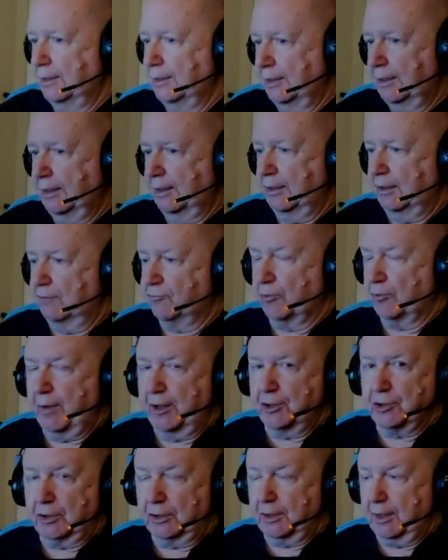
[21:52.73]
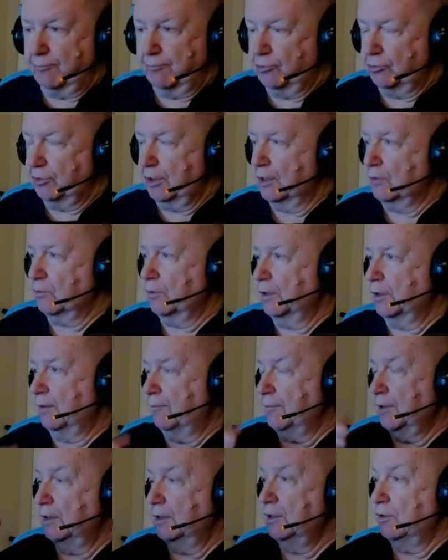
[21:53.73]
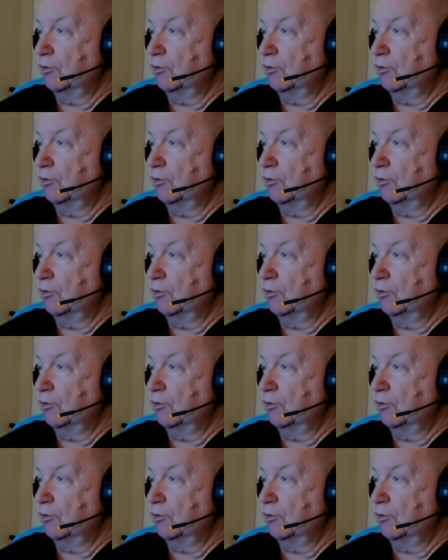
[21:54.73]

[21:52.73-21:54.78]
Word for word: information kept secret. I mean, he just